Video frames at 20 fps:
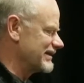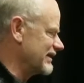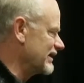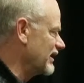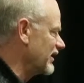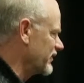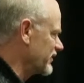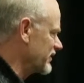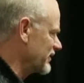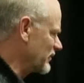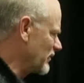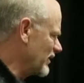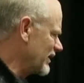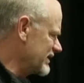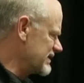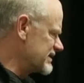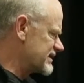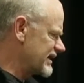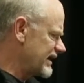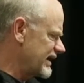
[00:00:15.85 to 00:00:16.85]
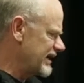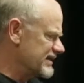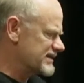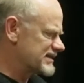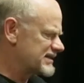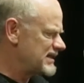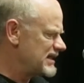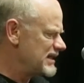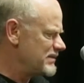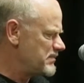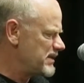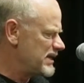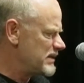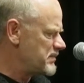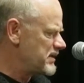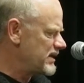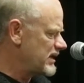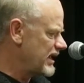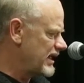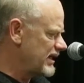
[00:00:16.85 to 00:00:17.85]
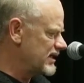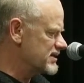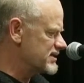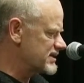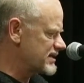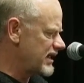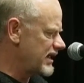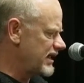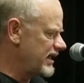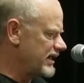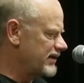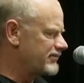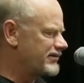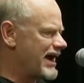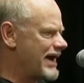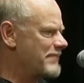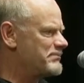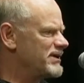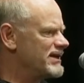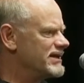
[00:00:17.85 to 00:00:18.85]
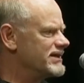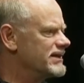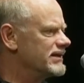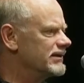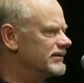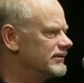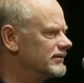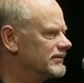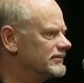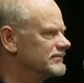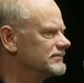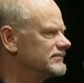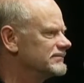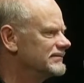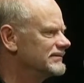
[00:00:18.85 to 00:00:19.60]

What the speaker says: The other one says TPPA is a crappy deal.